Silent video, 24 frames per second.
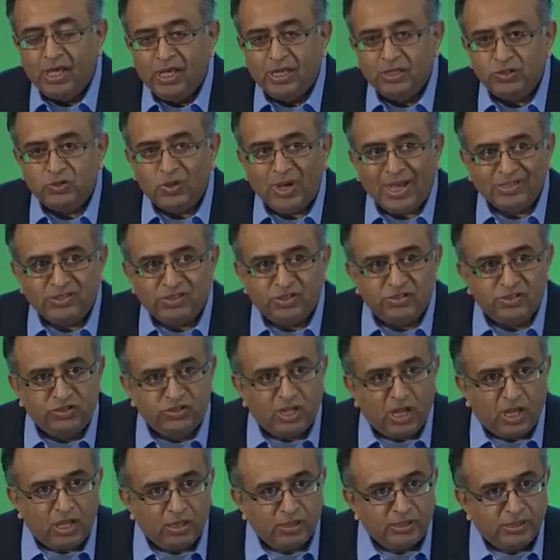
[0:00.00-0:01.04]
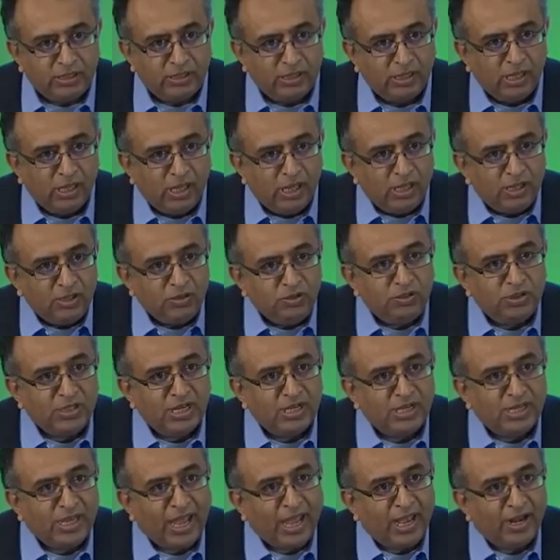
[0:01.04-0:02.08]
So as a result, you
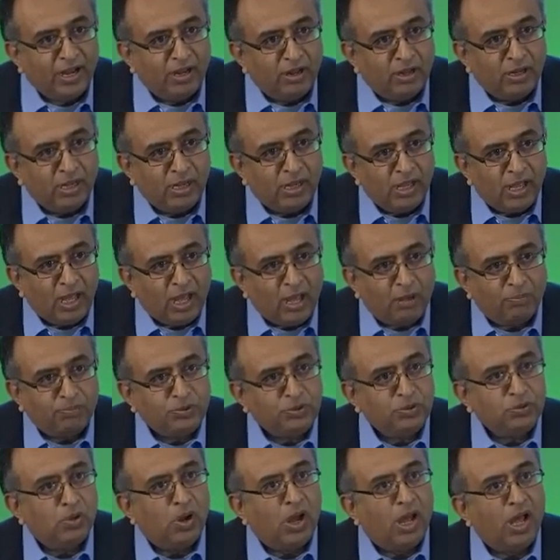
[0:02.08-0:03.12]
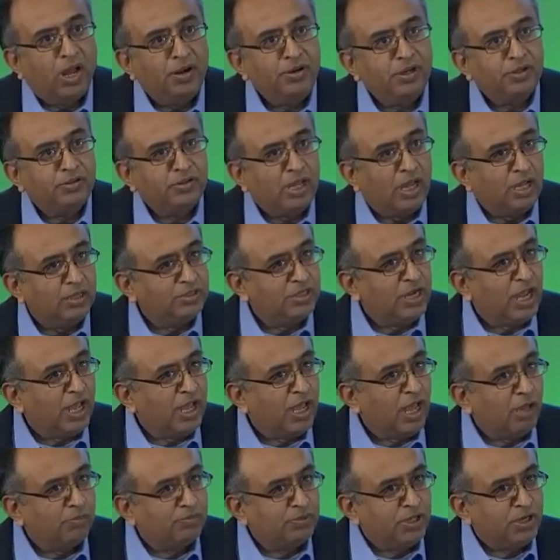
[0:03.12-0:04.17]
can get up to 100,000
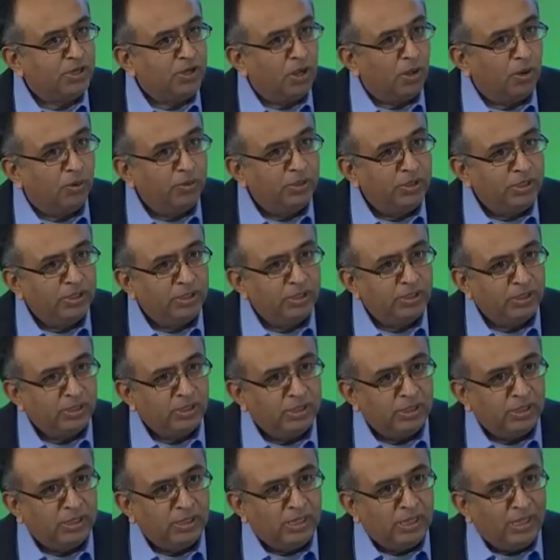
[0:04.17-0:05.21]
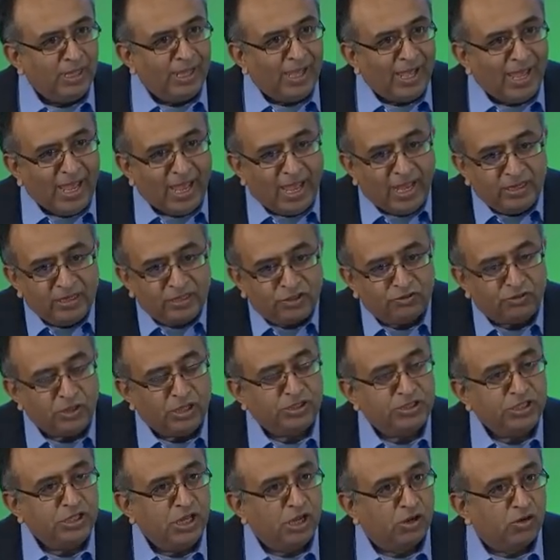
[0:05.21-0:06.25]
IOPS a node and
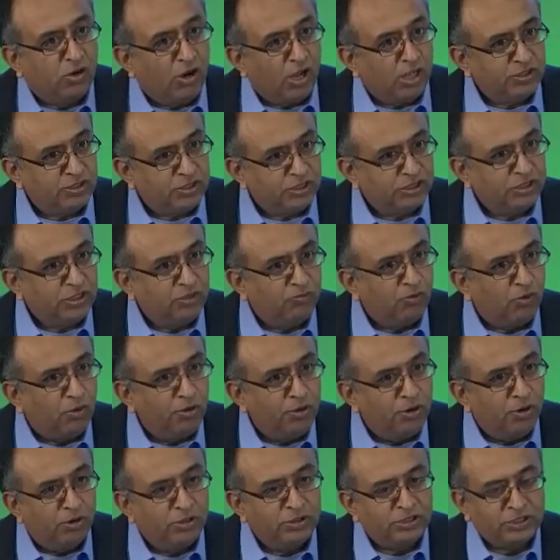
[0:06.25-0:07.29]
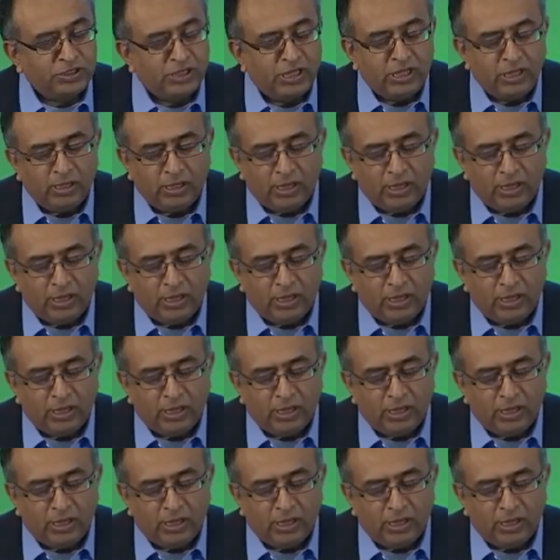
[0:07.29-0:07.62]
stretching across 64 nodes